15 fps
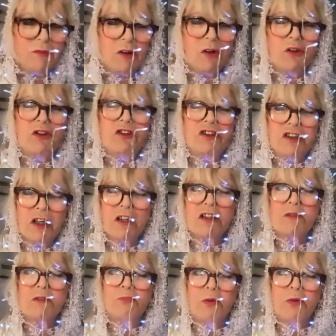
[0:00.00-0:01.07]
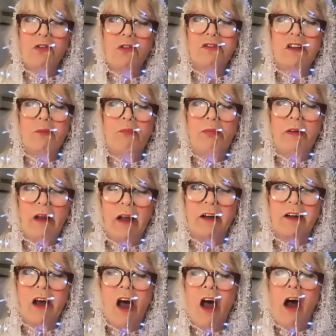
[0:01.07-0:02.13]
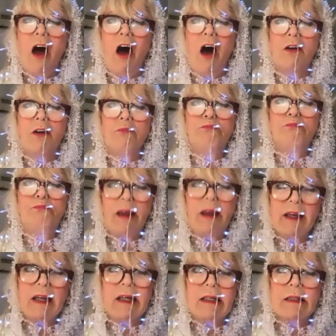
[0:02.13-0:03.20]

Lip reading: you just pulled the plug on Biggins.